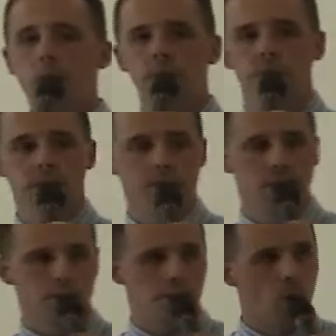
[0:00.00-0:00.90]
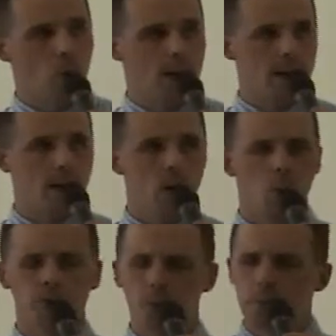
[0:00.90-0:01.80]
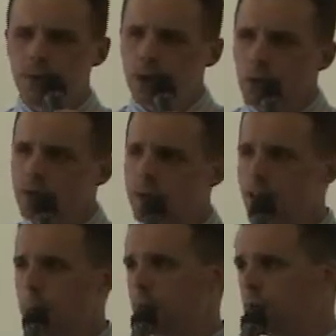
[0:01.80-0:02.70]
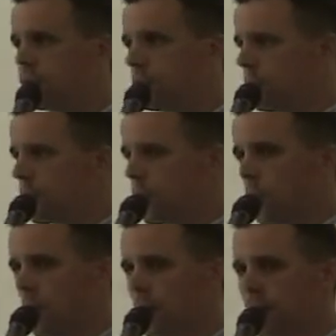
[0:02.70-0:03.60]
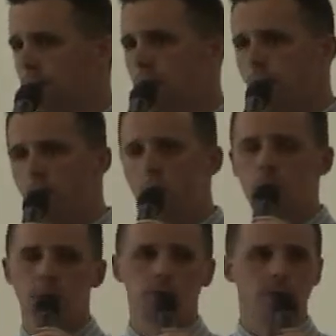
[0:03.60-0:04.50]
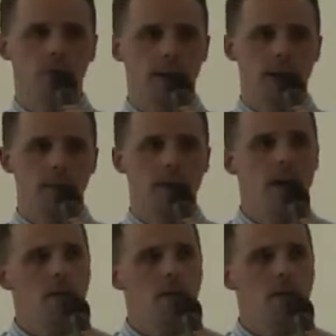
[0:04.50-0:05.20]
in a position of authority was abusing that position of authority for their own personal gain.